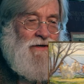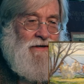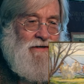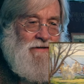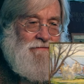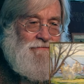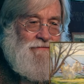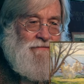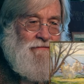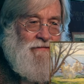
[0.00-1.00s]
Um,
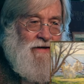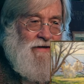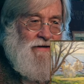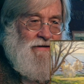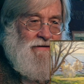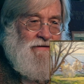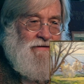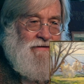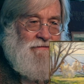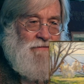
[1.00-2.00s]

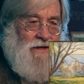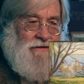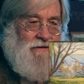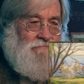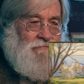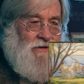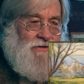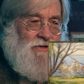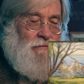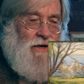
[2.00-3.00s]
but there's there's
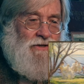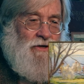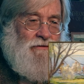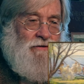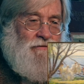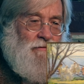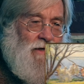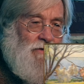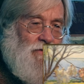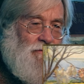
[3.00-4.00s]
so much other
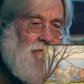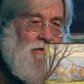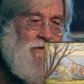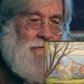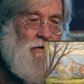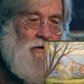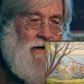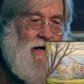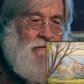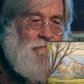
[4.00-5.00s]
information. For example,
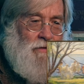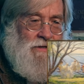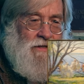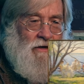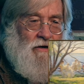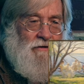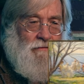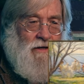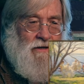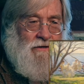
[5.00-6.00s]
how busy are the
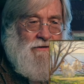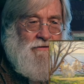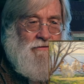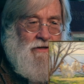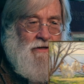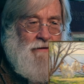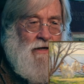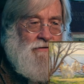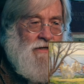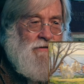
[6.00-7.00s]
marks through here? How
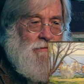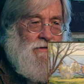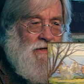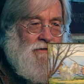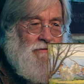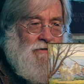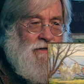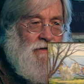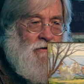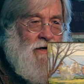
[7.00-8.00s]
much text, much texture is
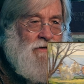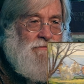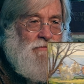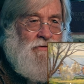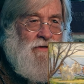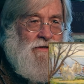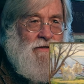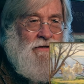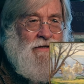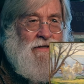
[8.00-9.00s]
that, or how smooth is
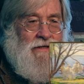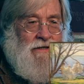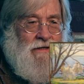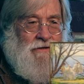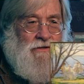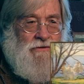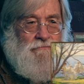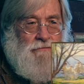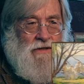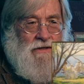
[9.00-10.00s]
it? These are
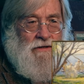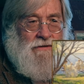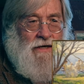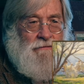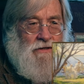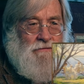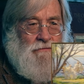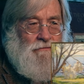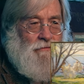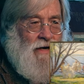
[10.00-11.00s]
big deals. How much
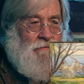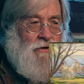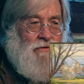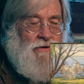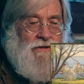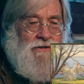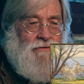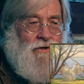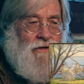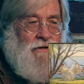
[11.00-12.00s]
how broken is the
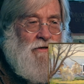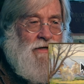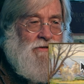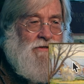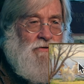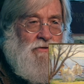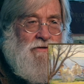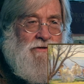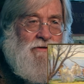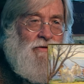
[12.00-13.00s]
water, or how smooth
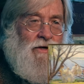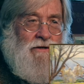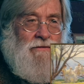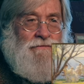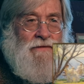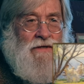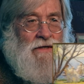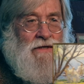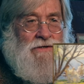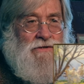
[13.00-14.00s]
is the water?
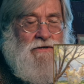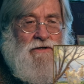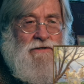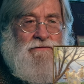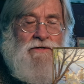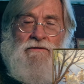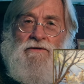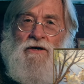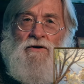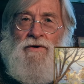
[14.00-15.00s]
So you don't even
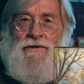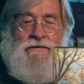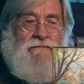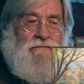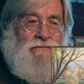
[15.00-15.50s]
know what he,